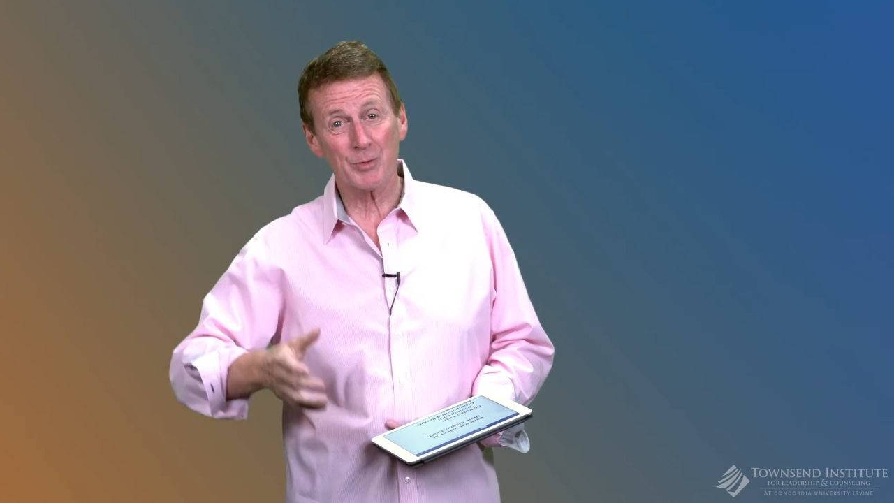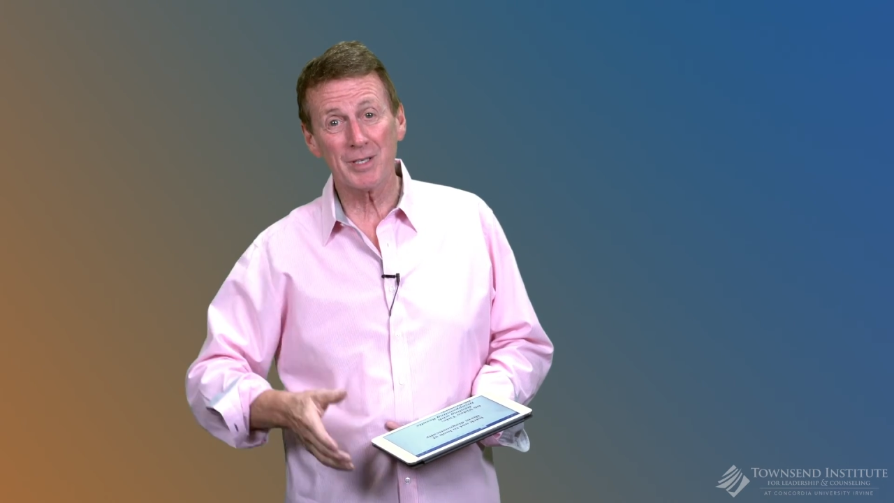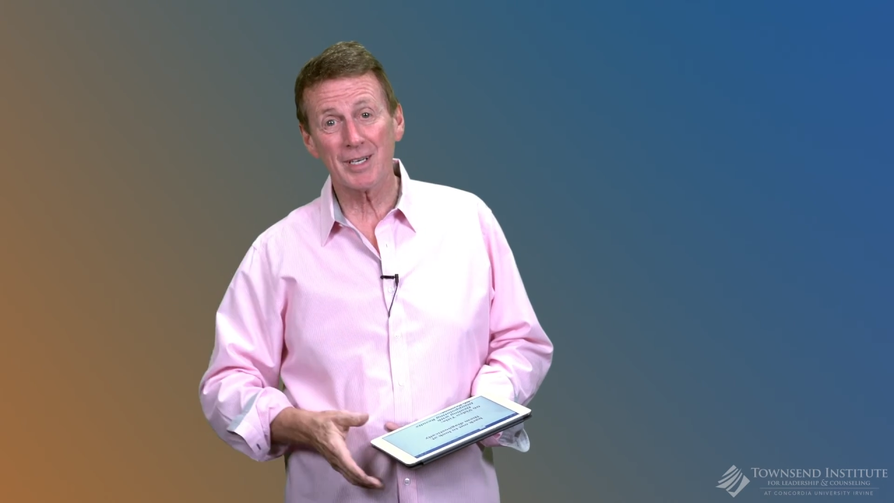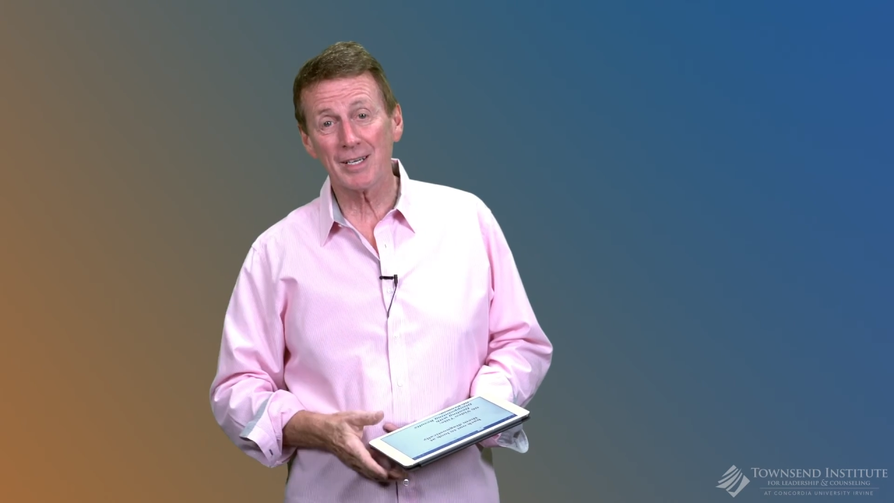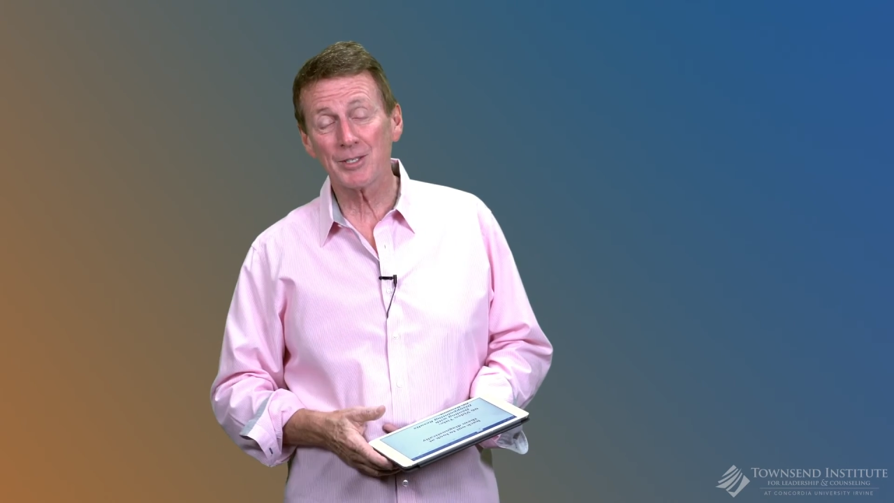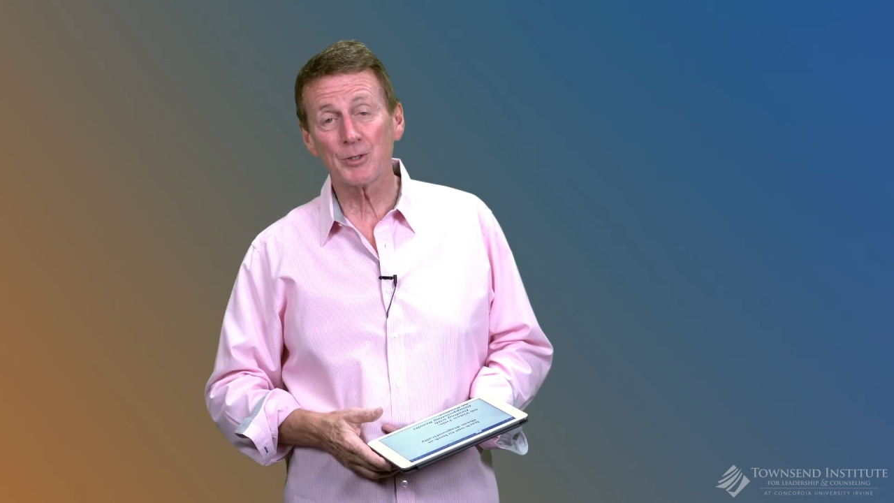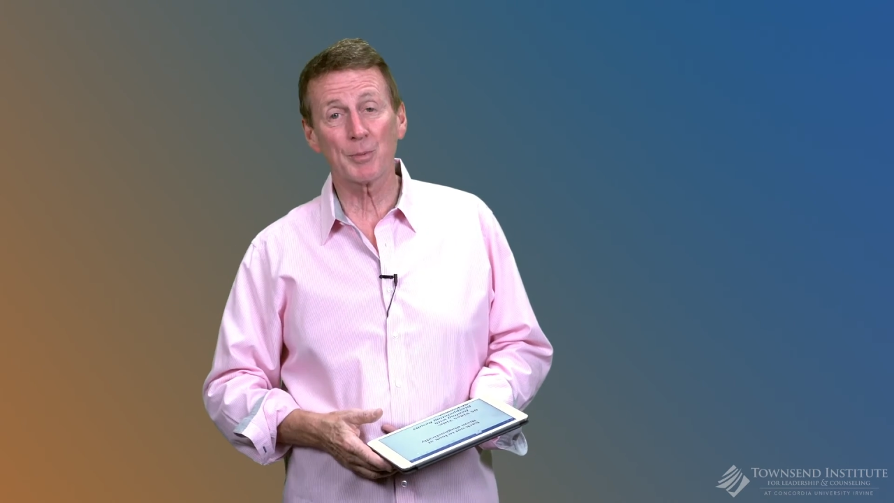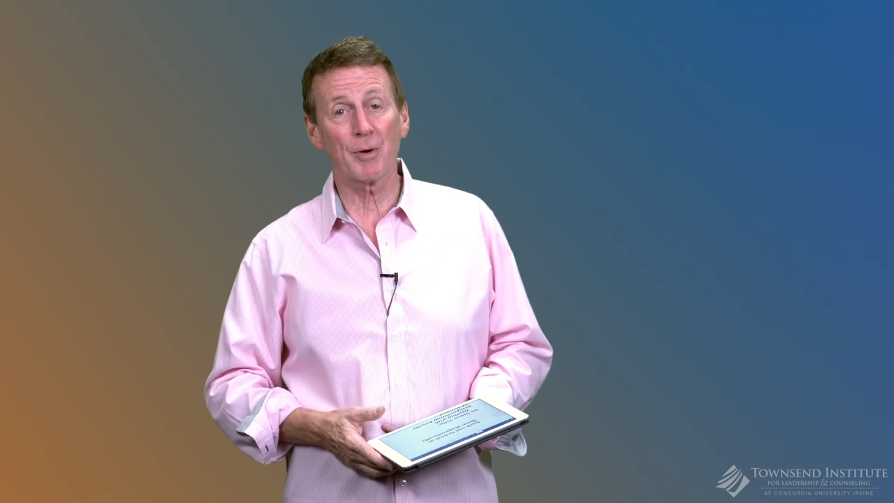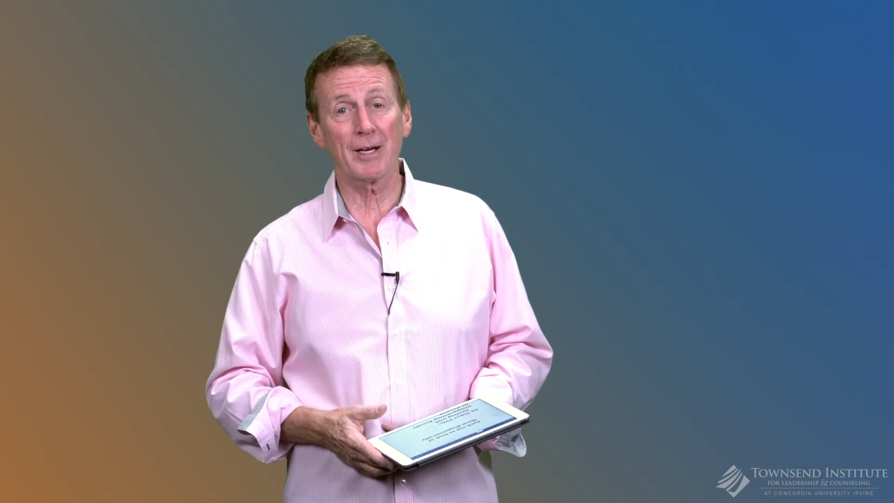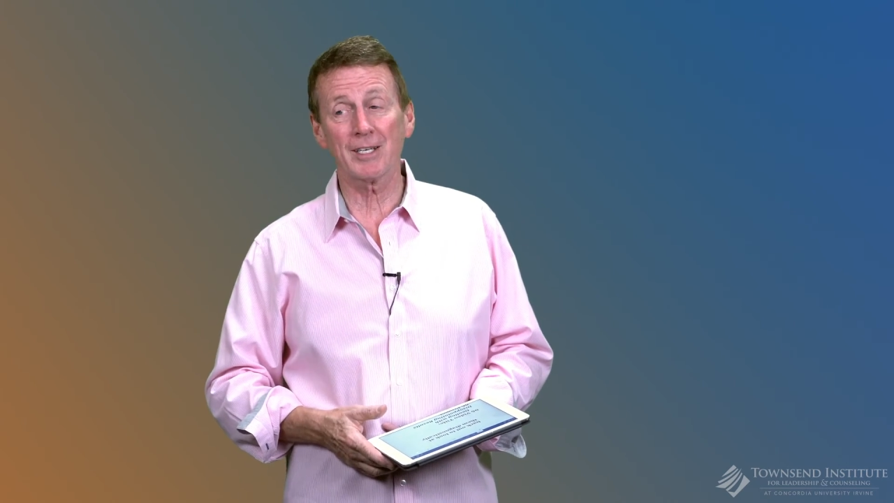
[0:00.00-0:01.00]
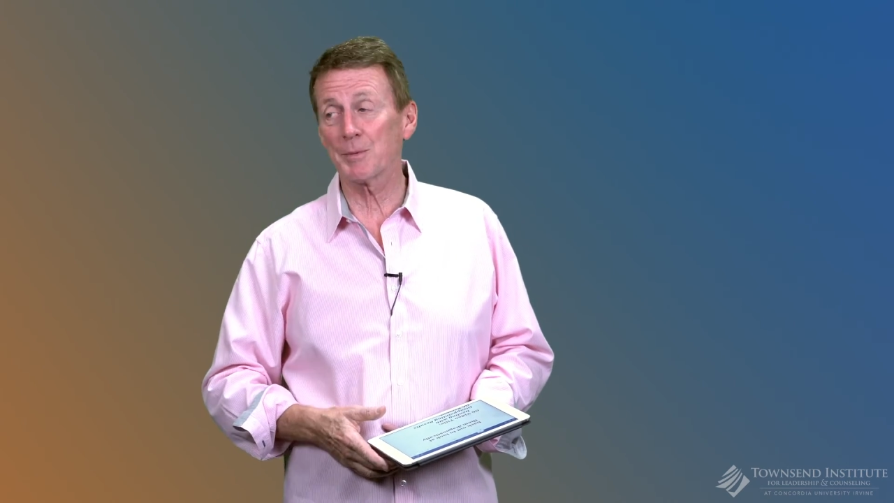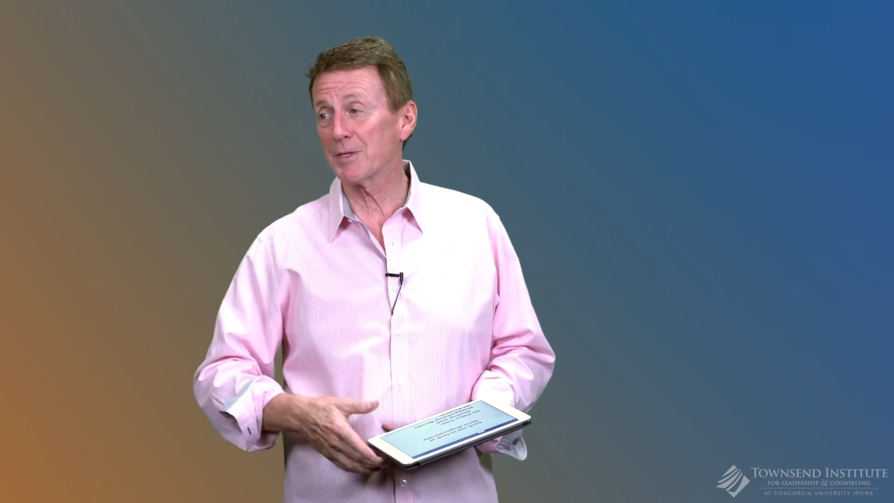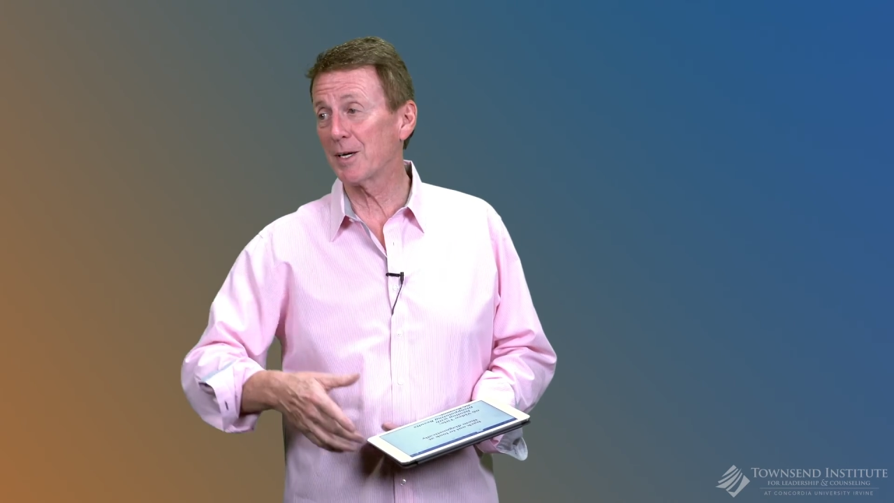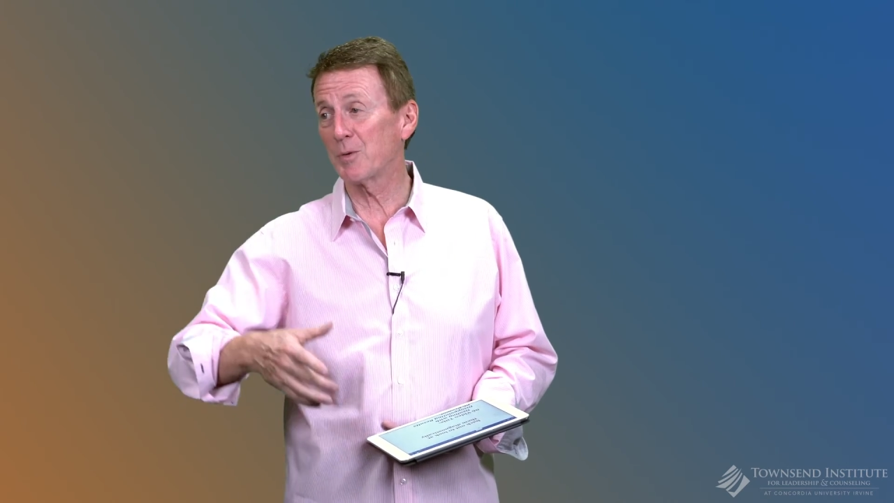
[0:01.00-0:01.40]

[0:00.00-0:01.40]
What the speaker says: 3 days to your practical site,